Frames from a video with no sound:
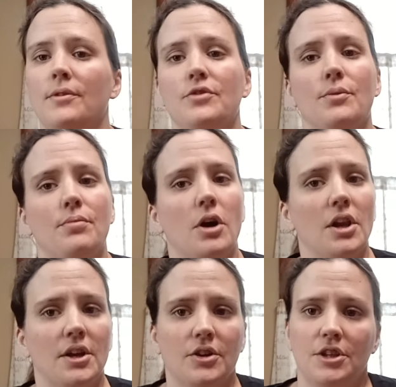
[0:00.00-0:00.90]
of you
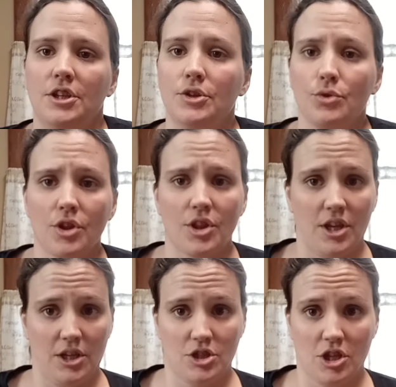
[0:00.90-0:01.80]
probably already
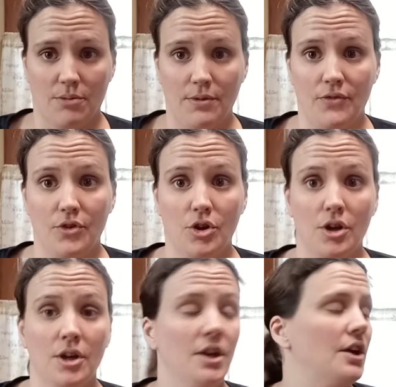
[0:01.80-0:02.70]
used tinctures
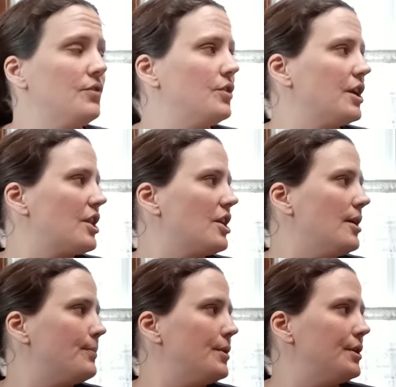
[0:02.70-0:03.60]
before. For
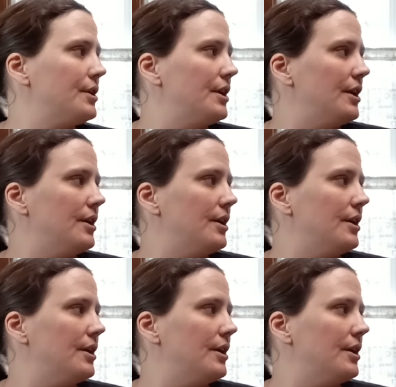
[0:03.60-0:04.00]
example,